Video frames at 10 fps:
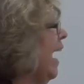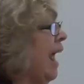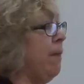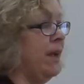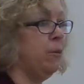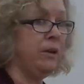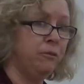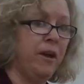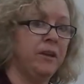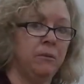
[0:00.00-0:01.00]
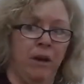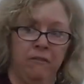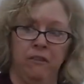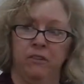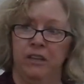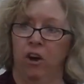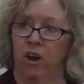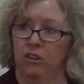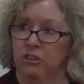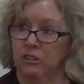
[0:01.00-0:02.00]
And they refunded my
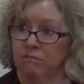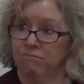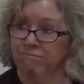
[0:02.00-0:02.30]
$50.